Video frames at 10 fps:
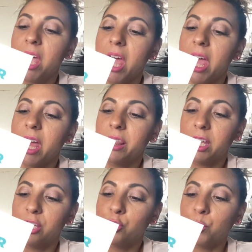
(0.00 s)
And
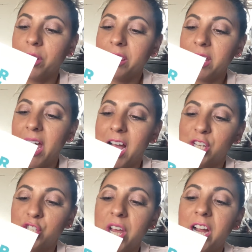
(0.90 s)
then join the
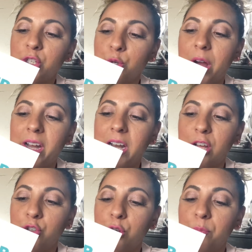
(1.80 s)
hashtag Try
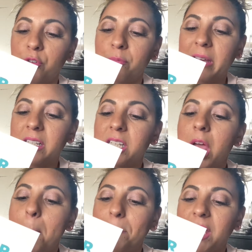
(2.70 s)
Natural movement.
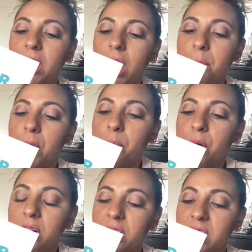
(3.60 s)
Become a
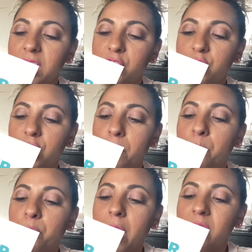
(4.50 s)
product tester.
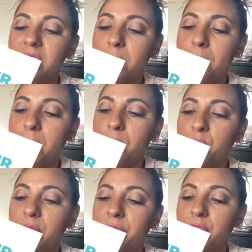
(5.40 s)
Browse member
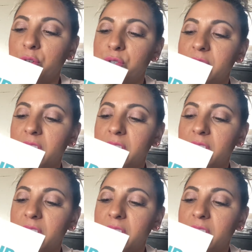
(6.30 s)
reviews.